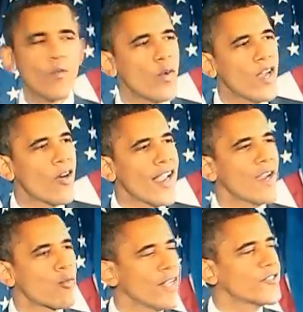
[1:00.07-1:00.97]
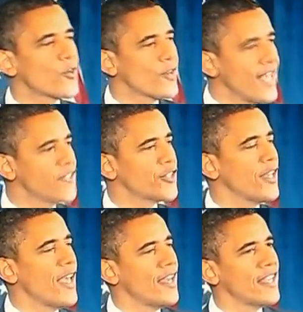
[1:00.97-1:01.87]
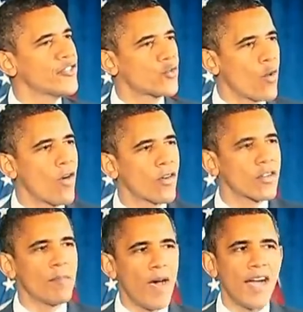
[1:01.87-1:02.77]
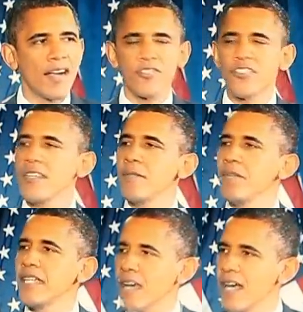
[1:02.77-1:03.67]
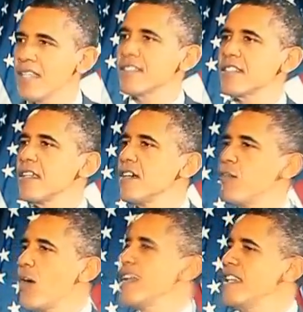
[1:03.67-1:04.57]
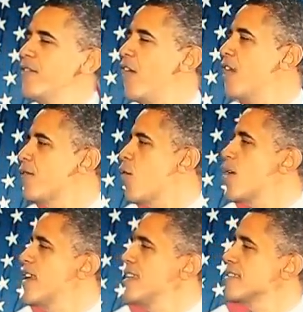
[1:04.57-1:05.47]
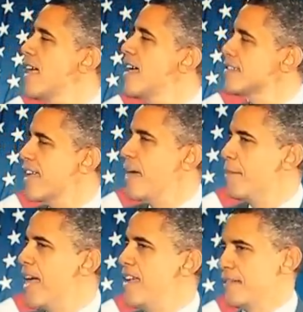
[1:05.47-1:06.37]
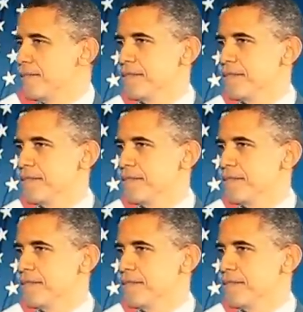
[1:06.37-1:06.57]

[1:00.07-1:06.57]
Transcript: we are a richer nation and a stronger democracy because of what he fought for in his last campaign.